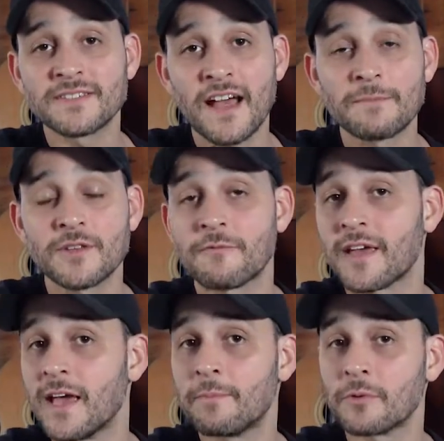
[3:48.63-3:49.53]
types of
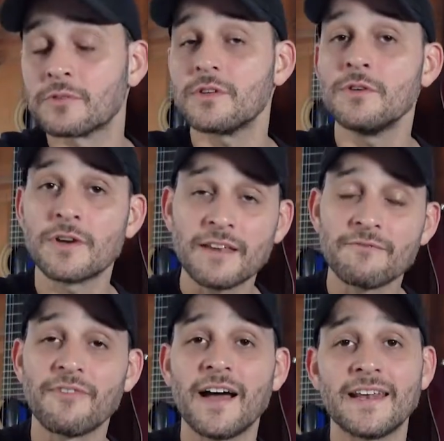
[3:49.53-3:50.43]
capos you can
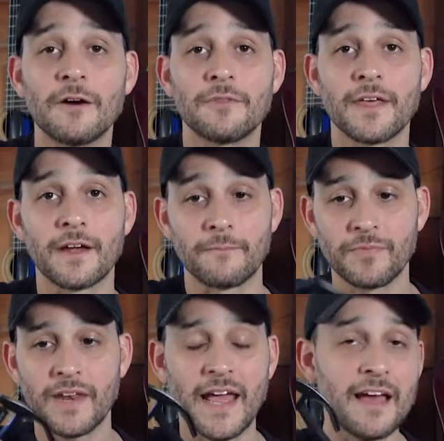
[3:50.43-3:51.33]
find out there.
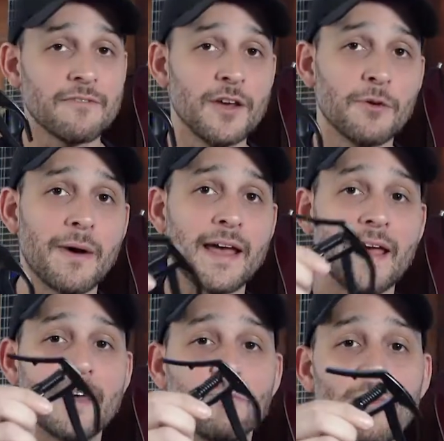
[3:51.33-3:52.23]
I have here on my
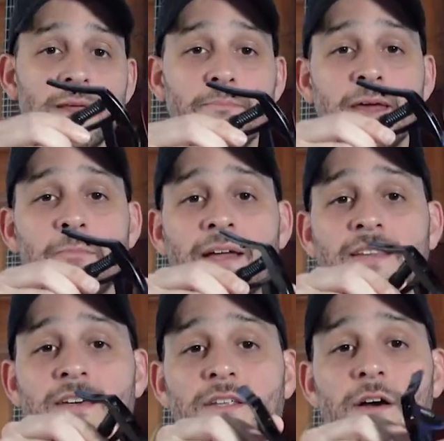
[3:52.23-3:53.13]
hand one made by
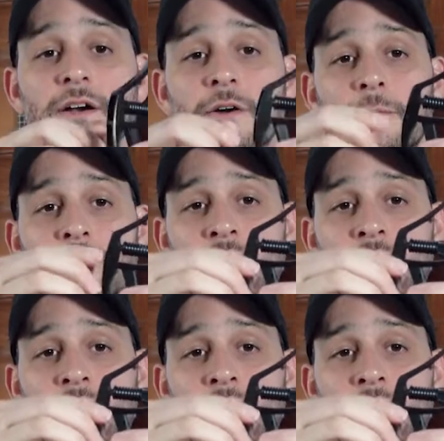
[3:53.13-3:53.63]
Diodario.